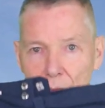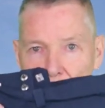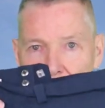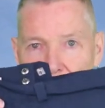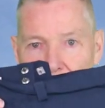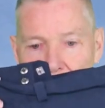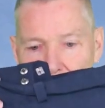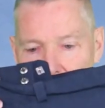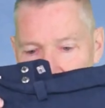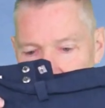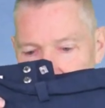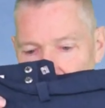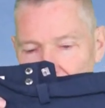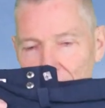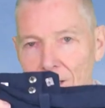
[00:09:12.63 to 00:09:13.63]
which are
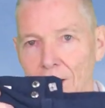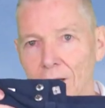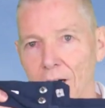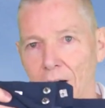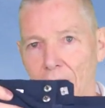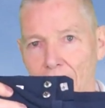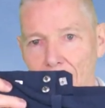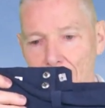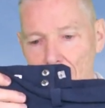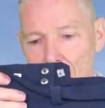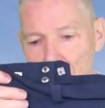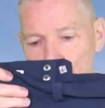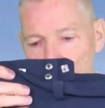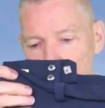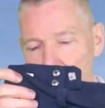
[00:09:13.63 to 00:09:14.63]
again,
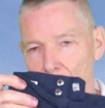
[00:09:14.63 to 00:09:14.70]
um,